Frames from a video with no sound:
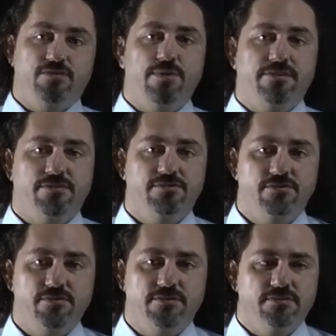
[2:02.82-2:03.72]
20
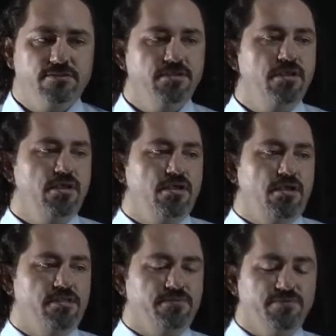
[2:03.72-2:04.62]
students,
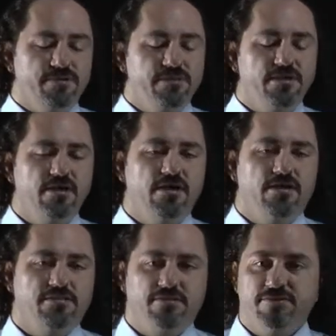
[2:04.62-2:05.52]
it's really
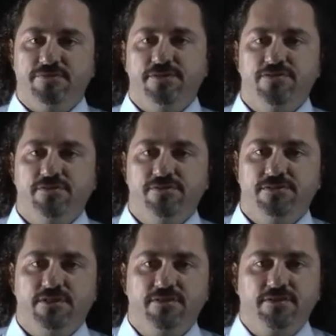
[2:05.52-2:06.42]
hard in a traditional
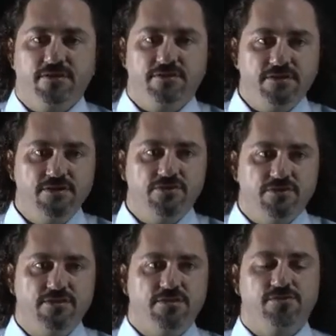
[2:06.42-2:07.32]
setting that the teacher
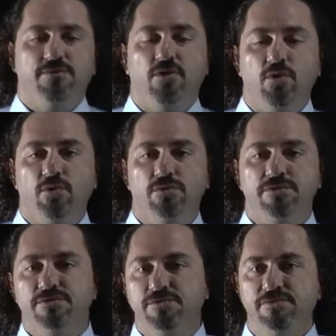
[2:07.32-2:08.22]
deals with all
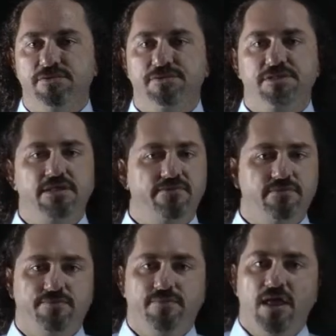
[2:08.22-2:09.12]
the students, give
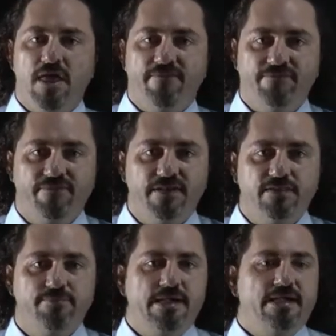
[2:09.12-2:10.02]
them
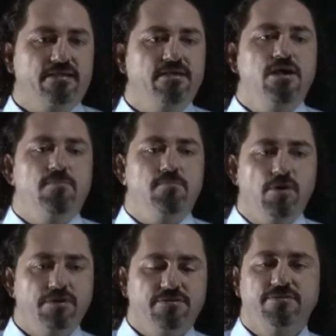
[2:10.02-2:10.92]
feedback,
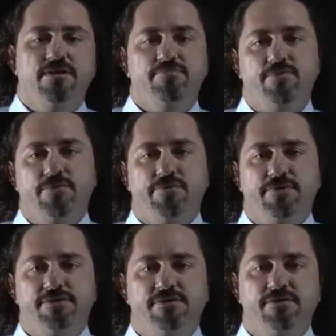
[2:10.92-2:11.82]
monitor their
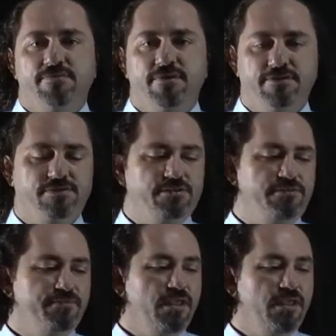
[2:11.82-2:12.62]
progress, and so.